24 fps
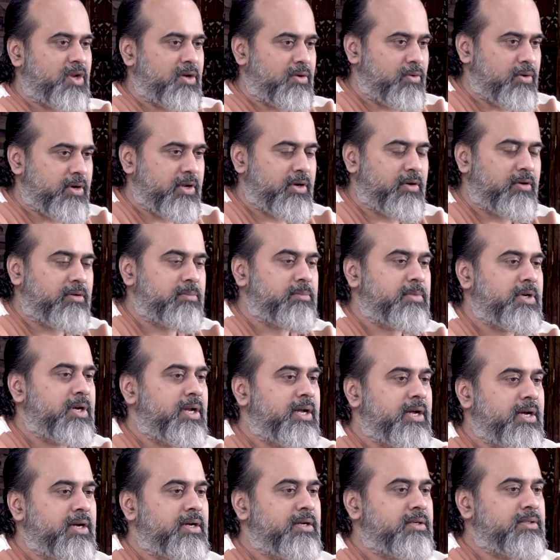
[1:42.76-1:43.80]
Roti kaun
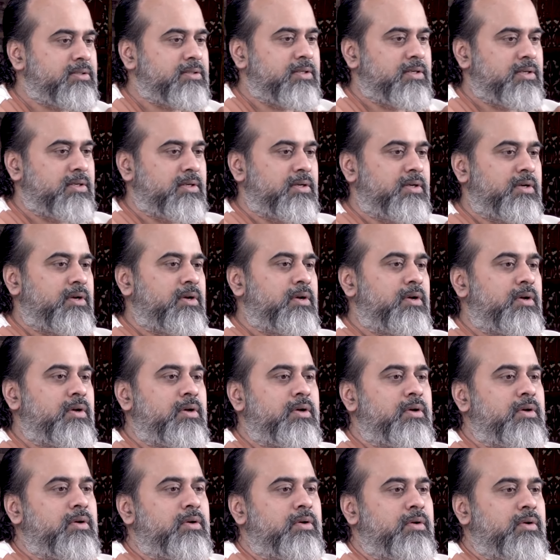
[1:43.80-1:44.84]
banayega?
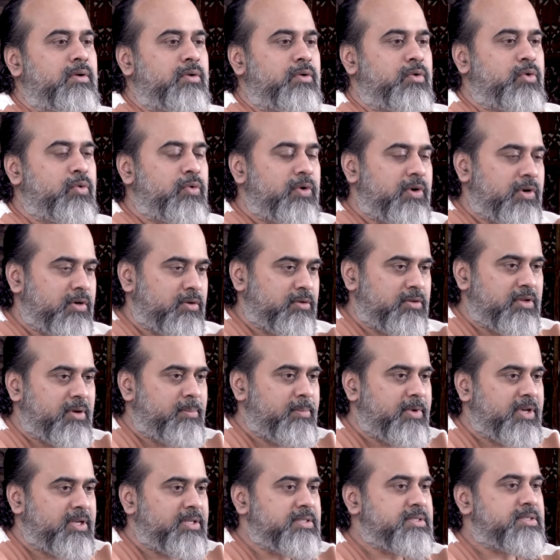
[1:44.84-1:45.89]
Who will do the
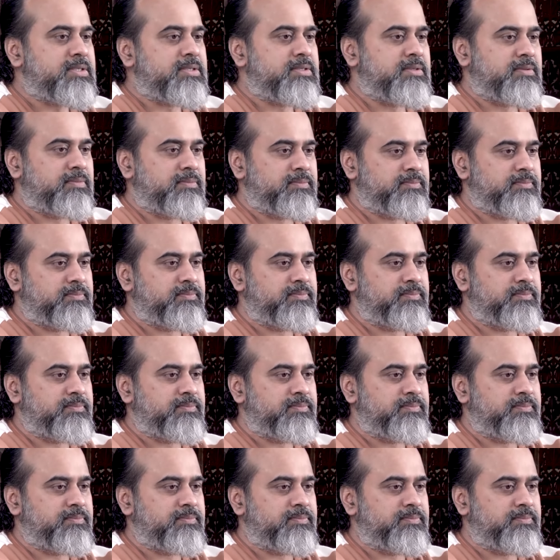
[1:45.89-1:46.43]
meals?